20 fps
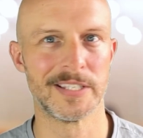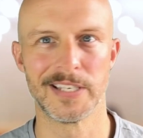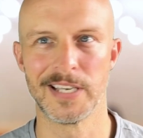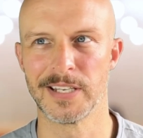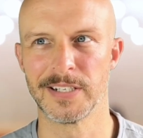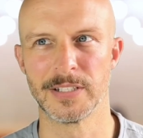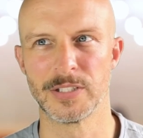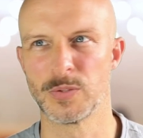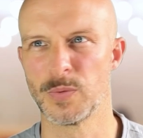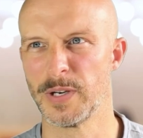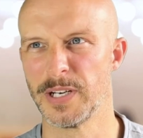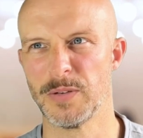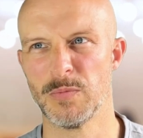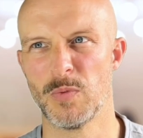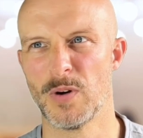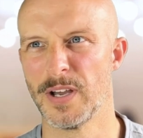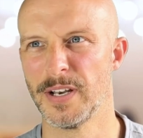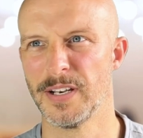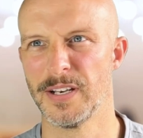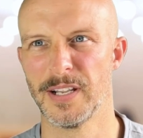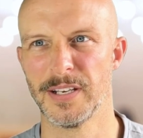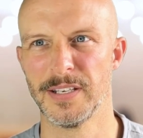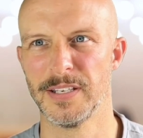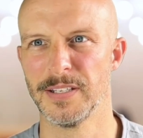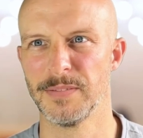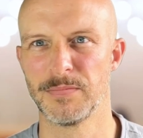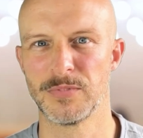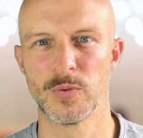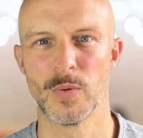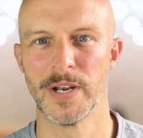under-21 and
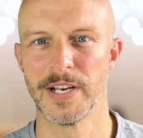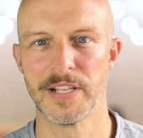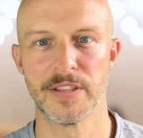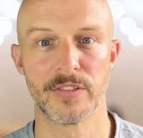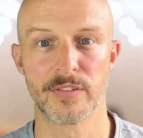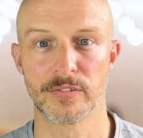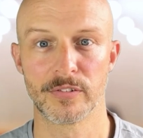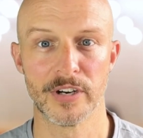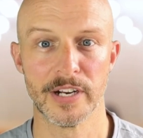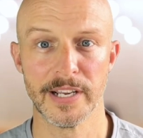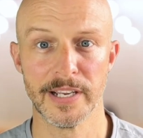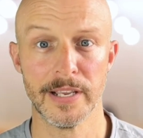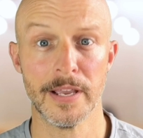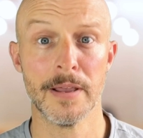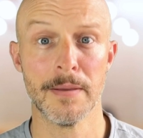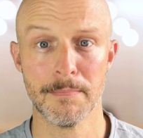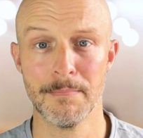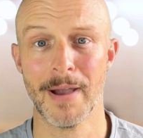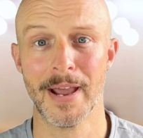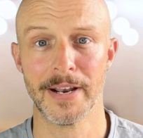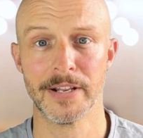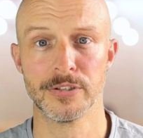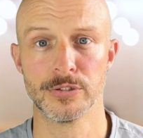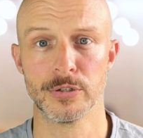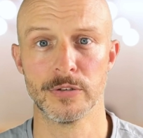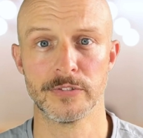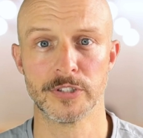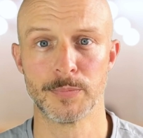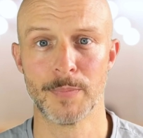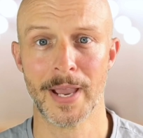under-23 manager
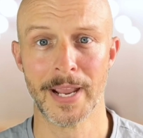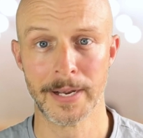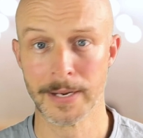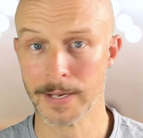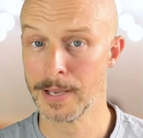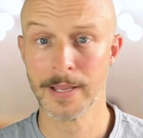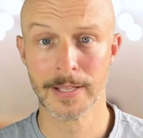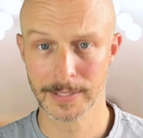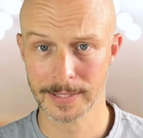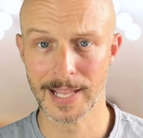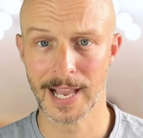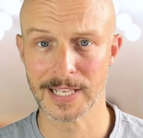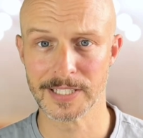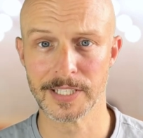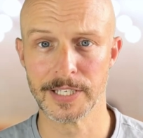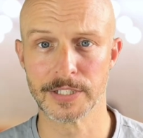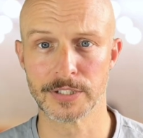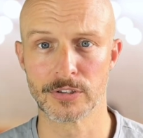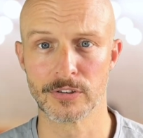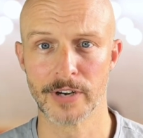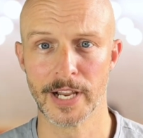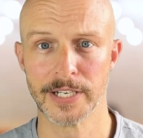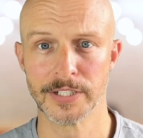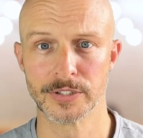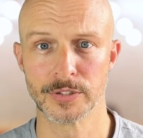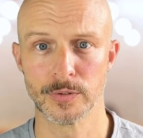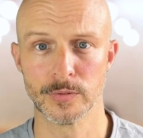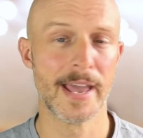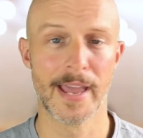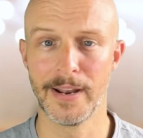of Spain. That's his
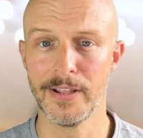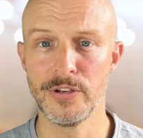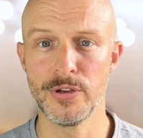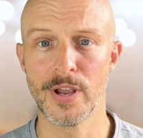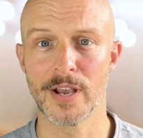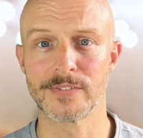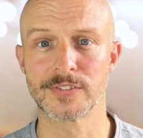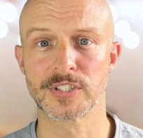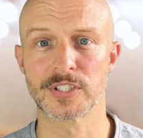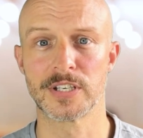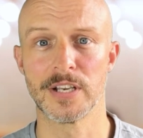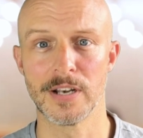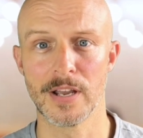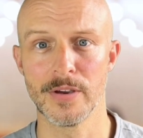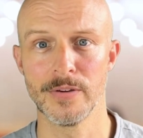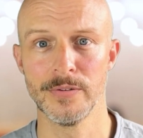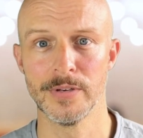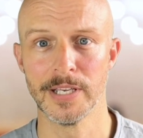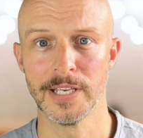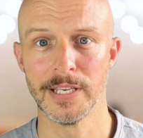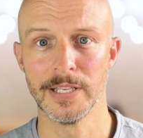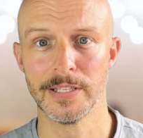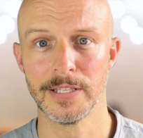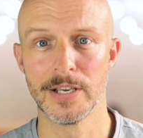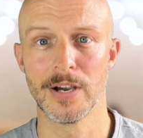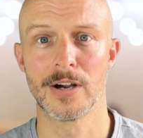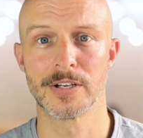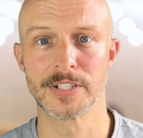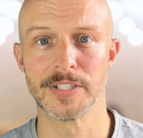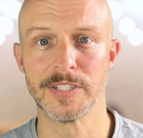credentials. And then you have Scaloni, the
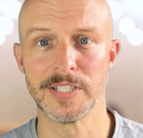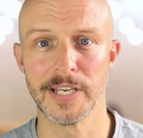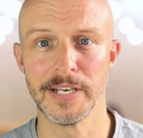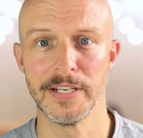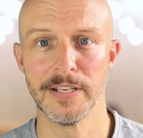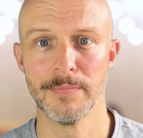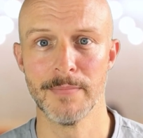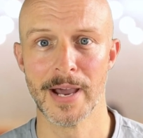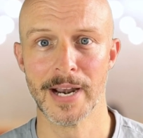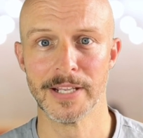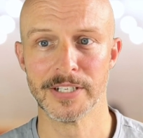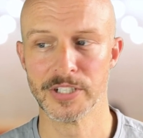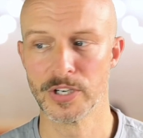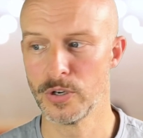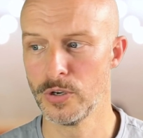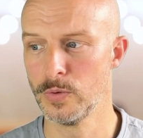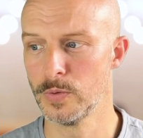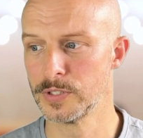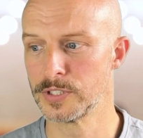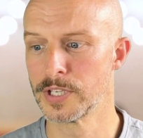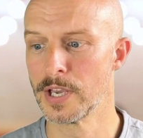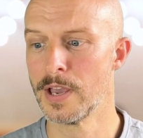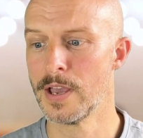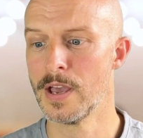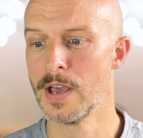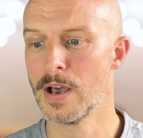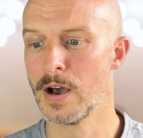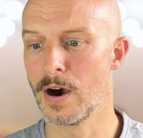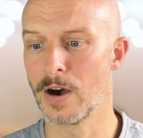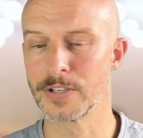Argentinian manager, who was
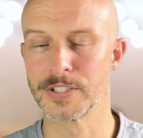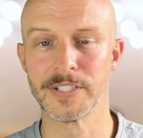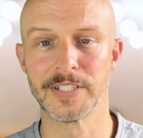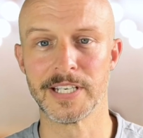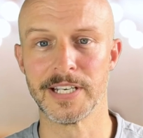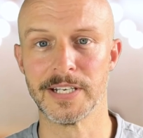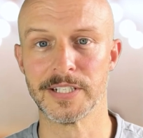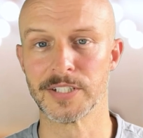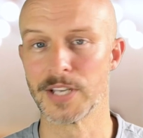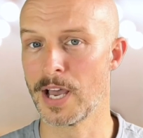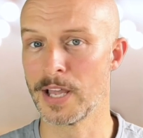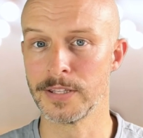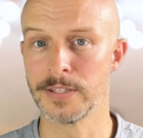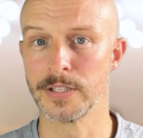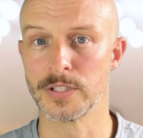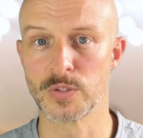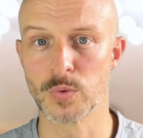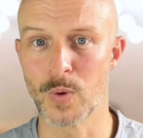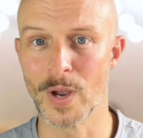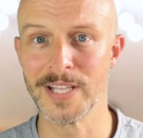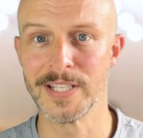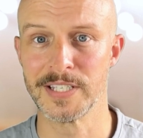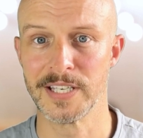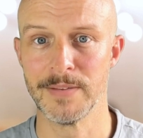Argentina's under-20